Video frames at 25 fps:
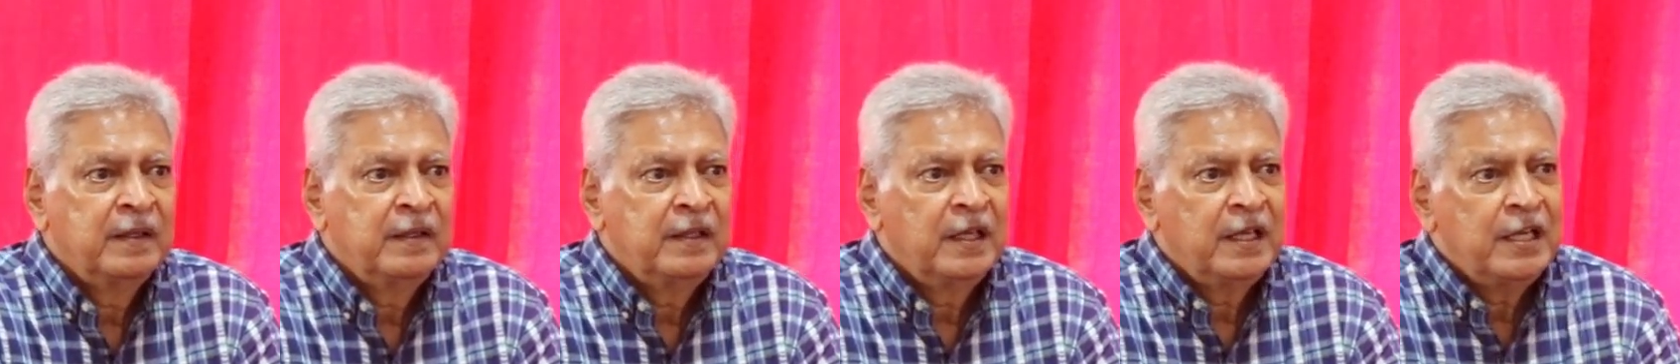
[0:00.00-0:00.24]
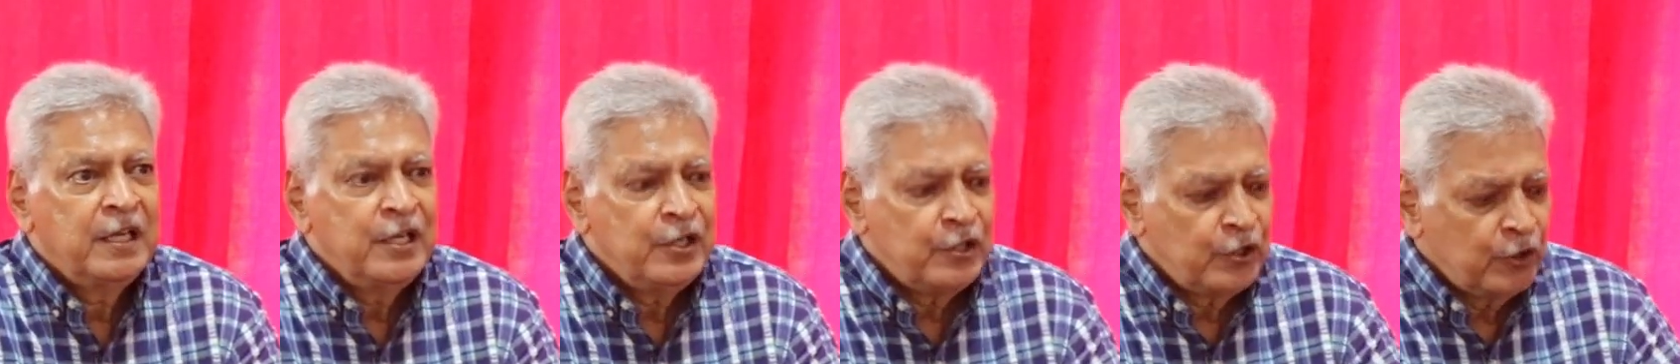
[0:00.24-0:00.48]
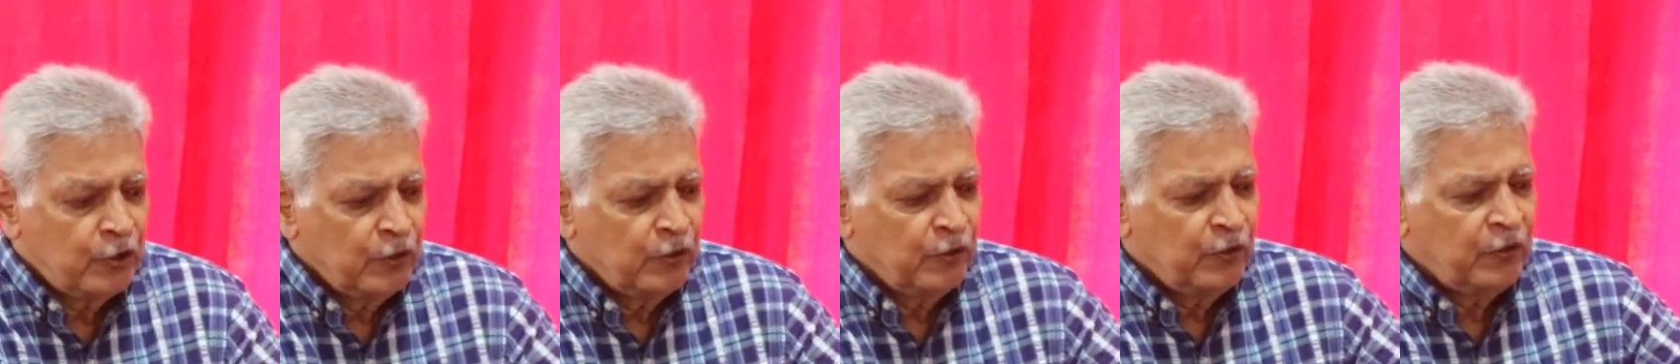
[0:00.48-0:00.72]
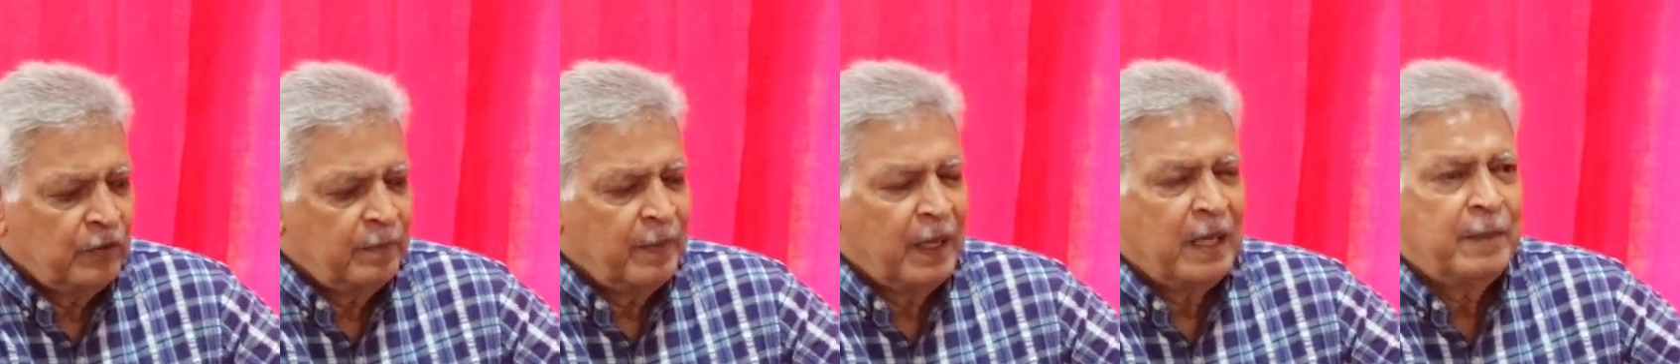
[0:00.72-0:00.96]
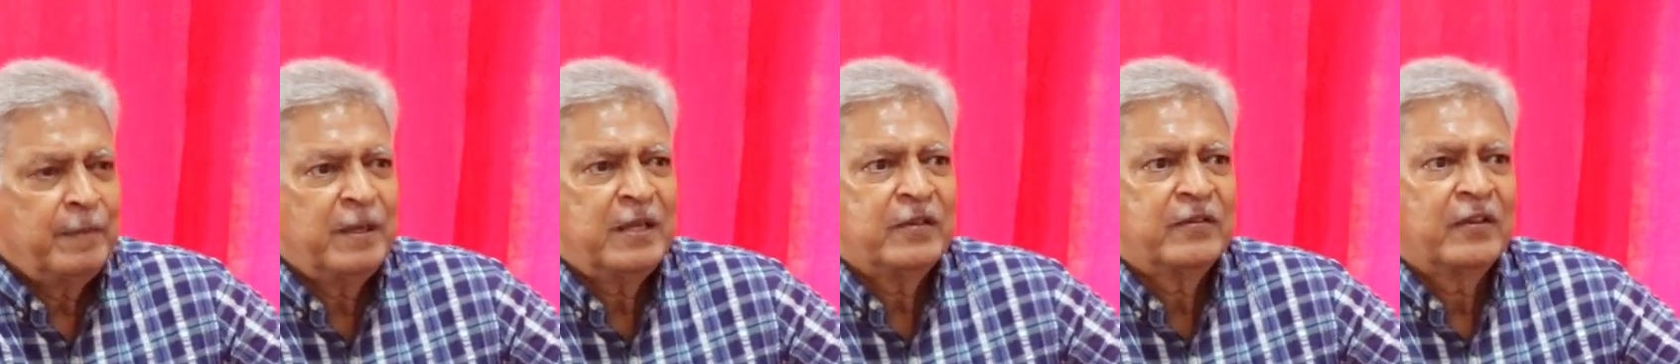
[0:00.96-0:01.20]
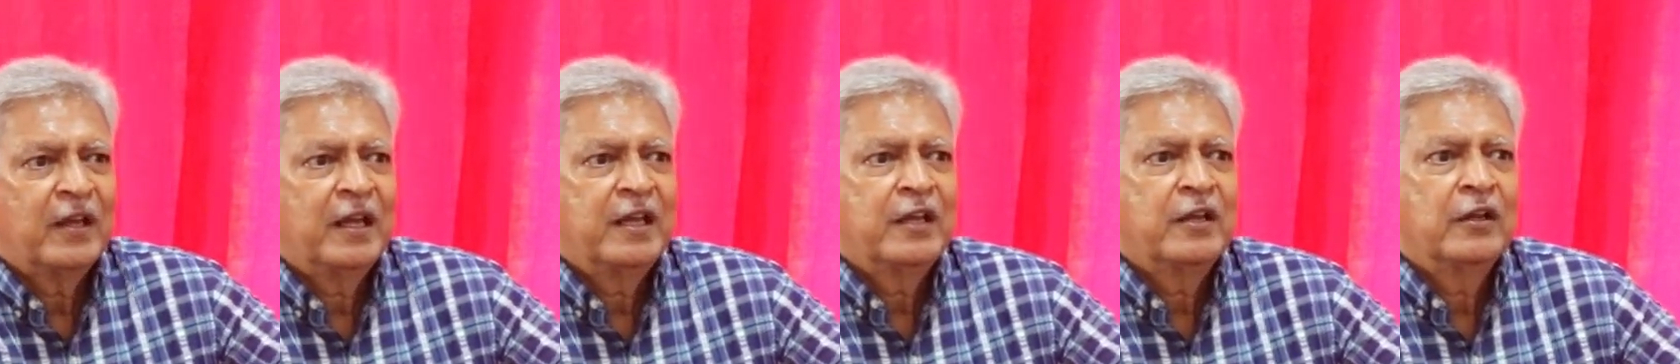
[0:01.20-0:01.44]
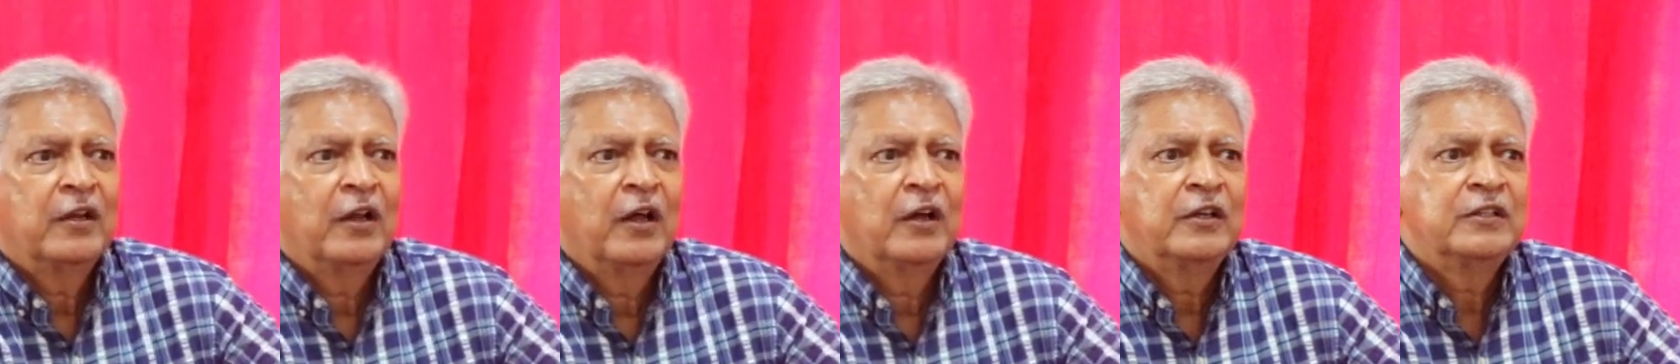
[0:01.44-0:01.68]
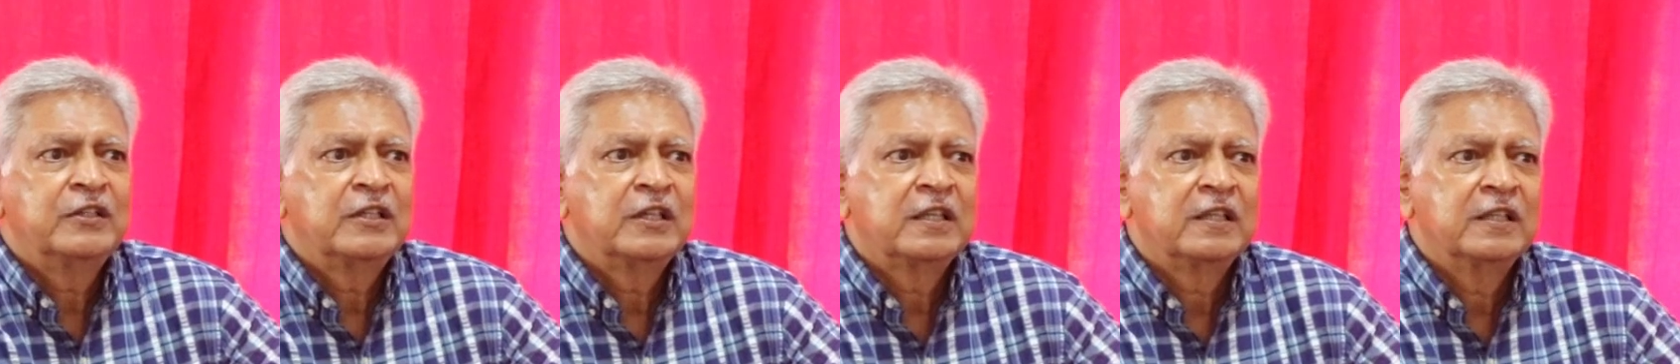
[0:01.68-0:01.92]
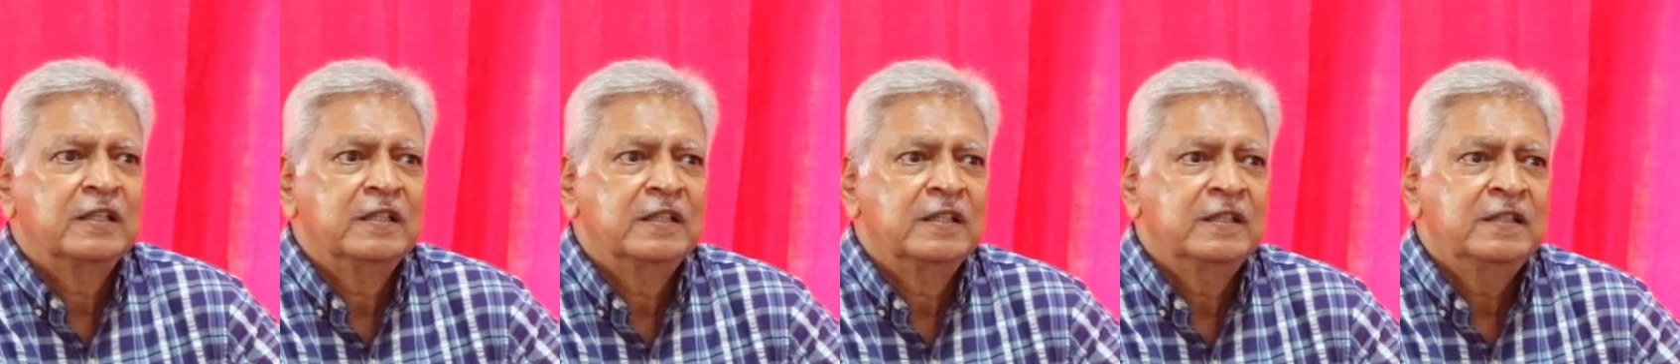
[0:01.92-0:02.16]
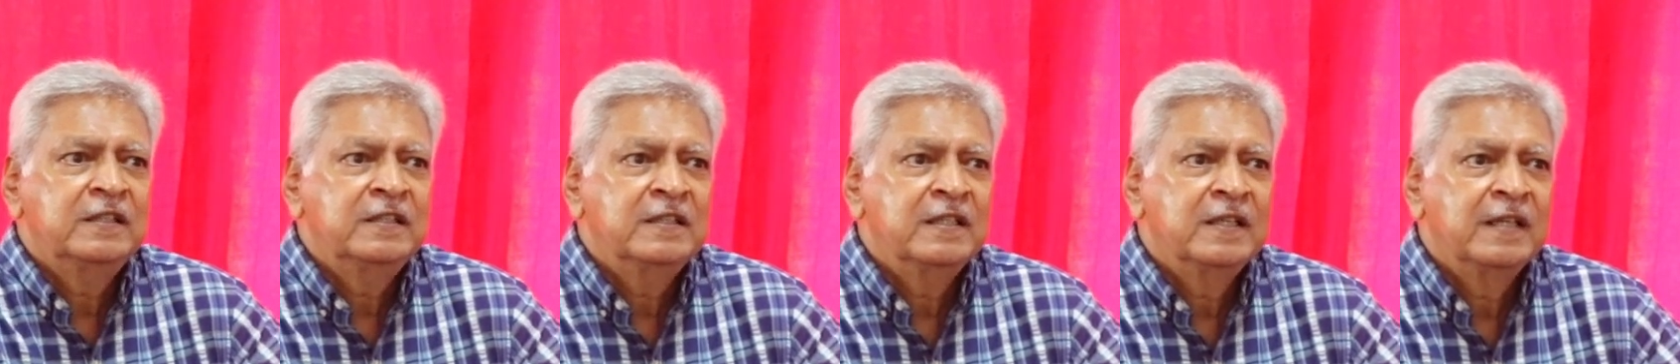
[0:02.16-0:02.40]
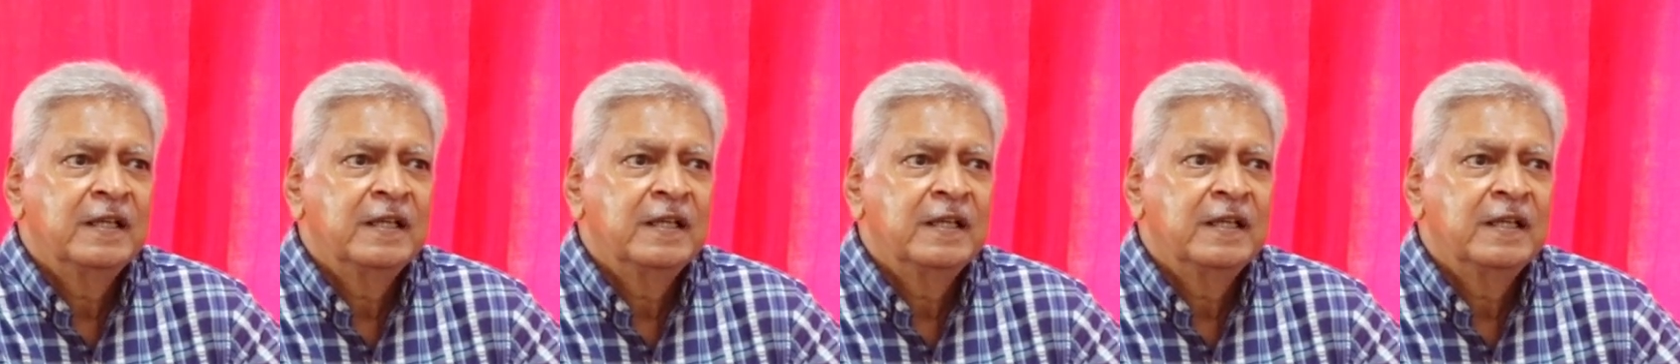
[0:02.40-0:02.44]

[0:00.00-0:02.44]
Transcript: The issues may be psychological,